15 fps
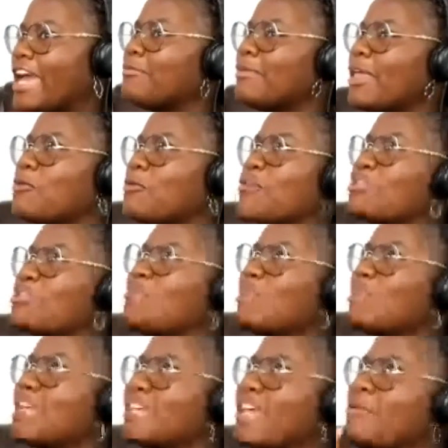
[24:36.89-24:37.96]
And I'm like, what do you
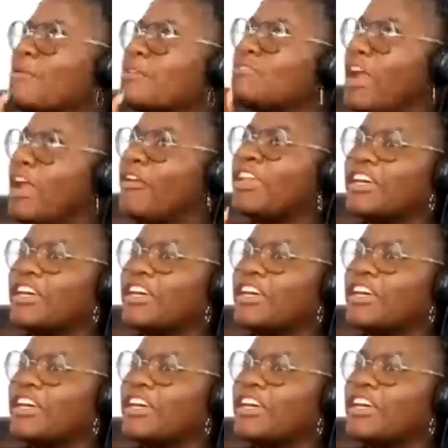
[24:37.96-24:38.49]
mean? It was very good.